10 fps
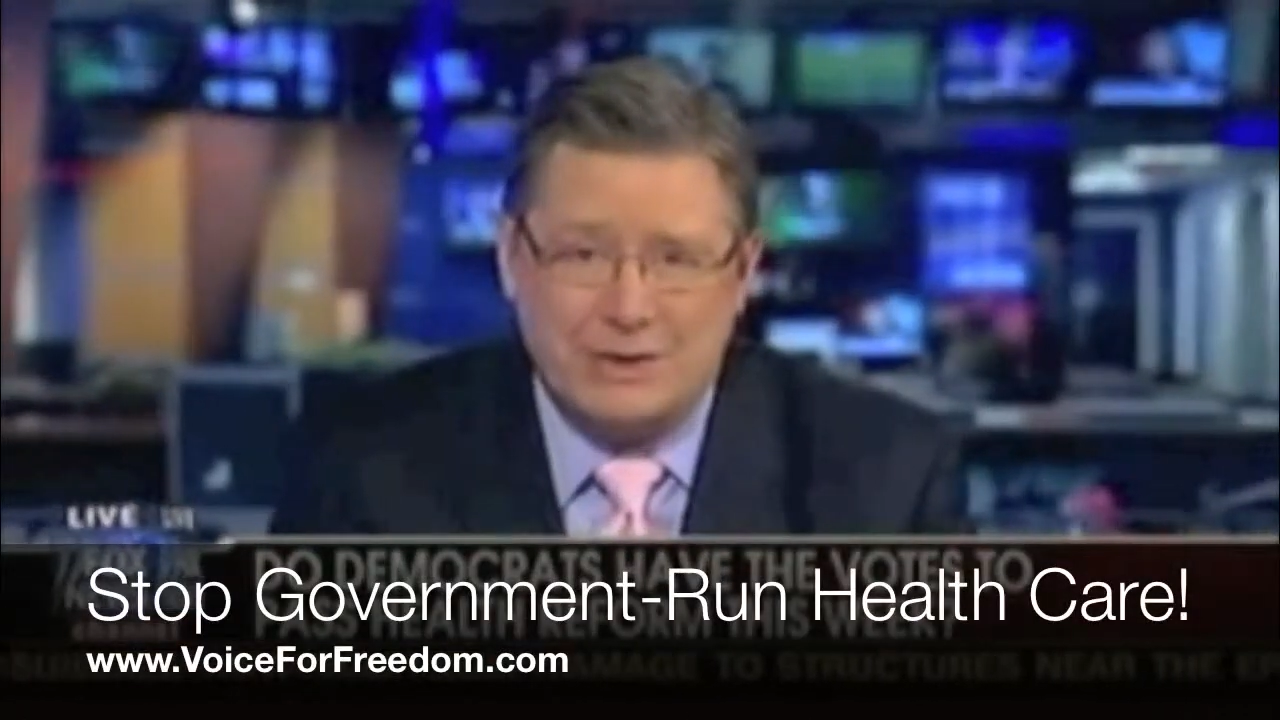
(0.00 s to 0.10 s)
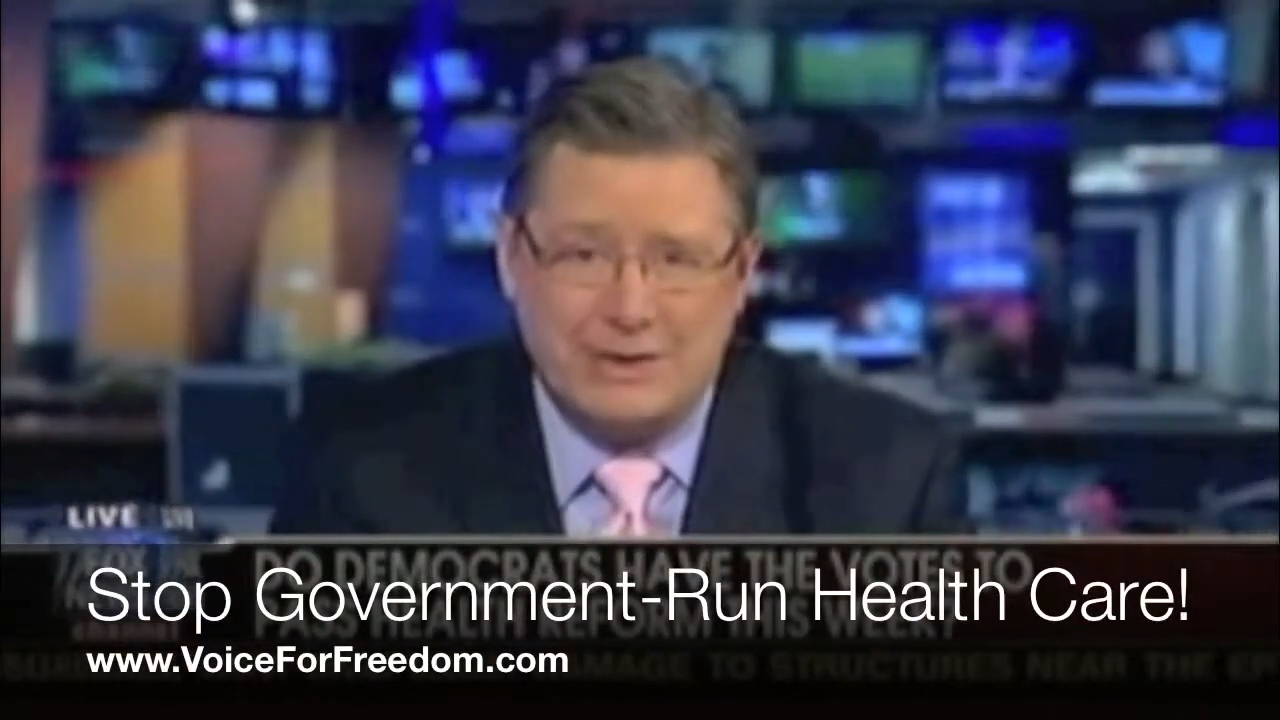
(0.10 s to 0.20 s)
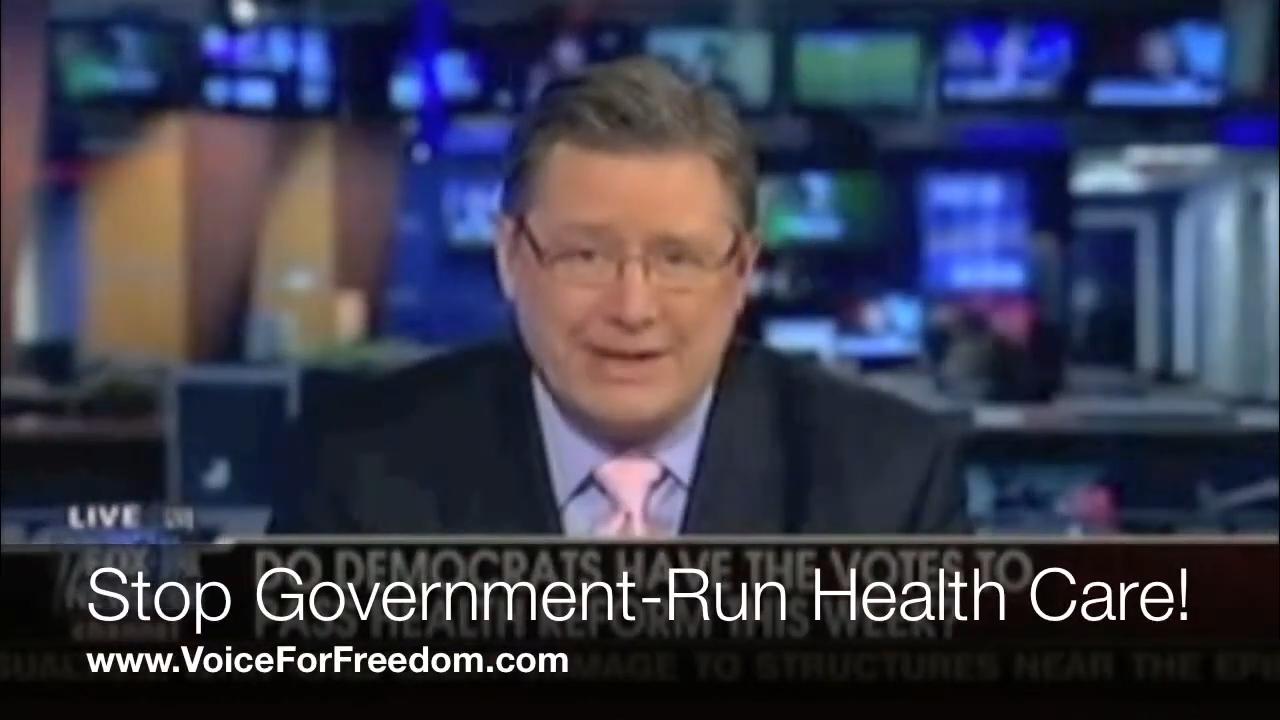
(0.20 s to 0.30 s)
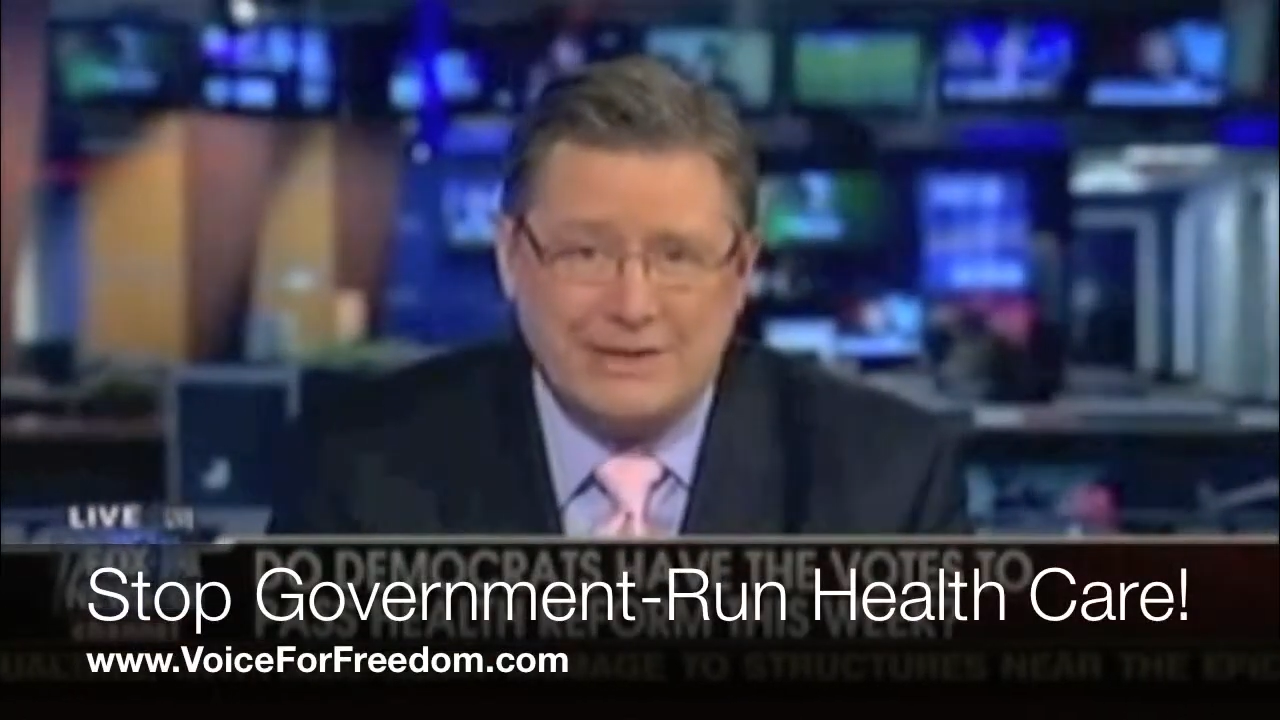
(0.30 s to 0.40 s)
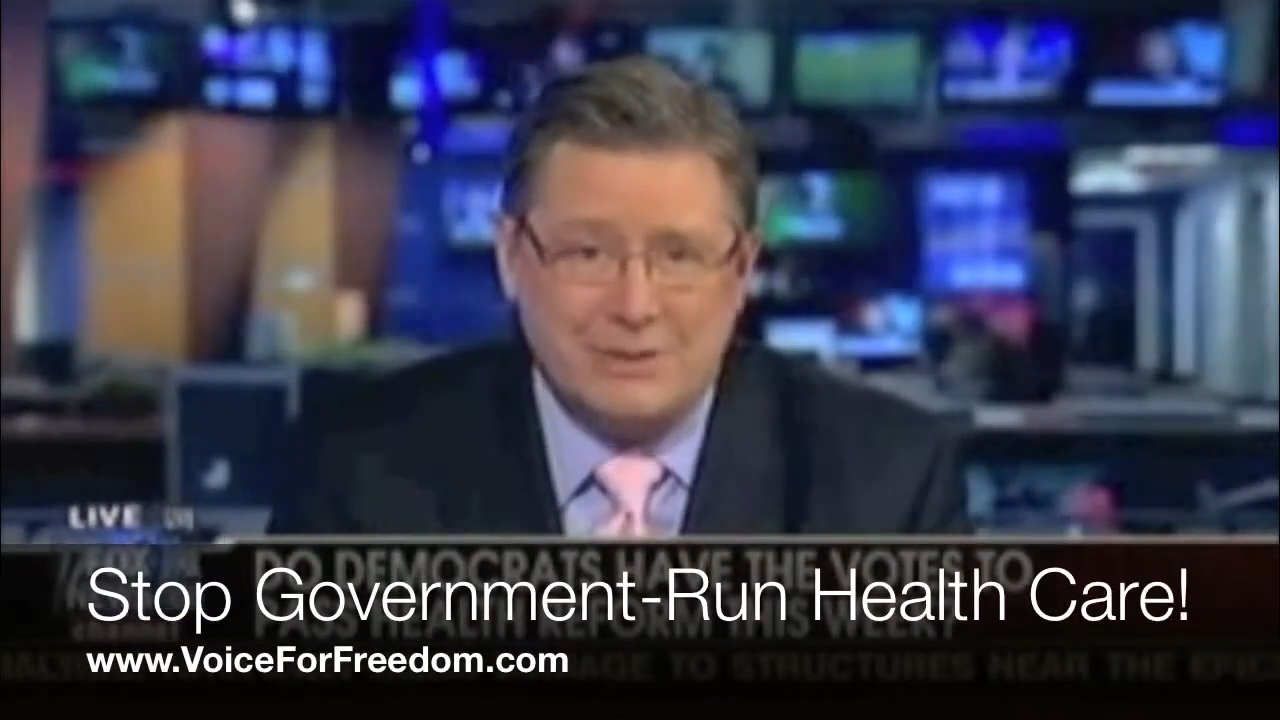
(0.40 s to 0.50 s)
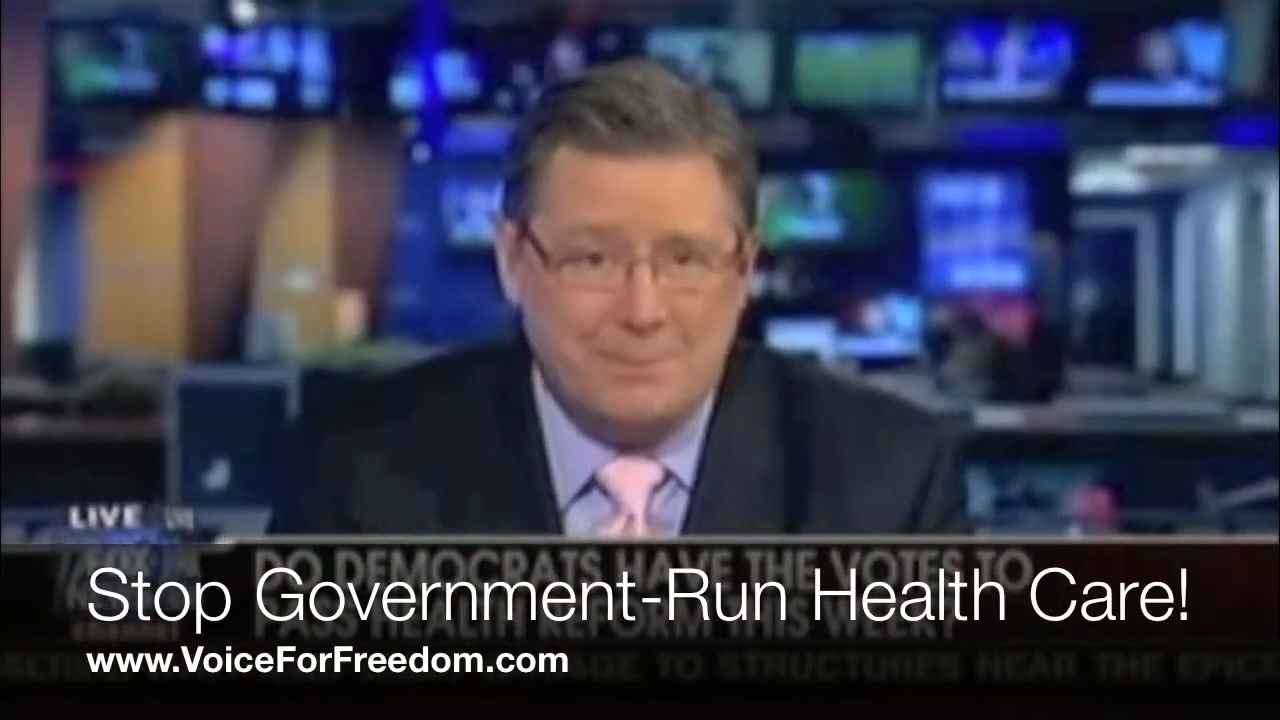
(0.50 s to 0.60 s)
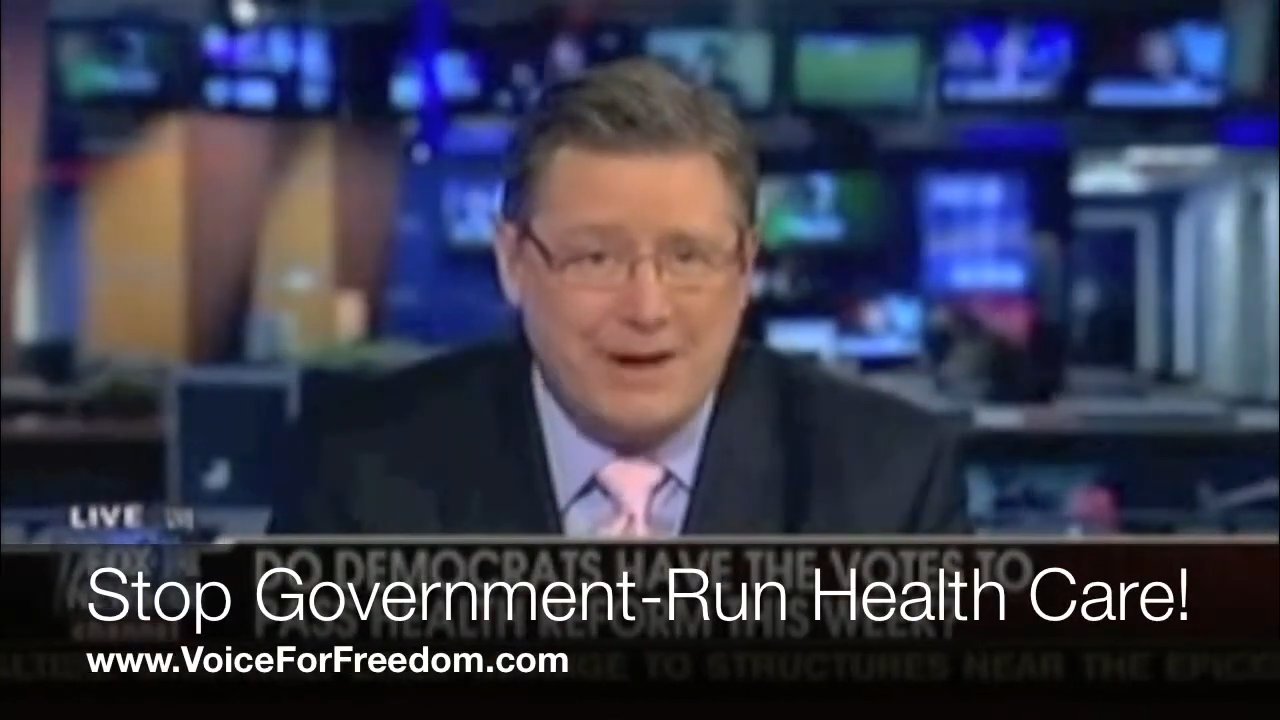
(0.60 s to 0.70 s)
they need to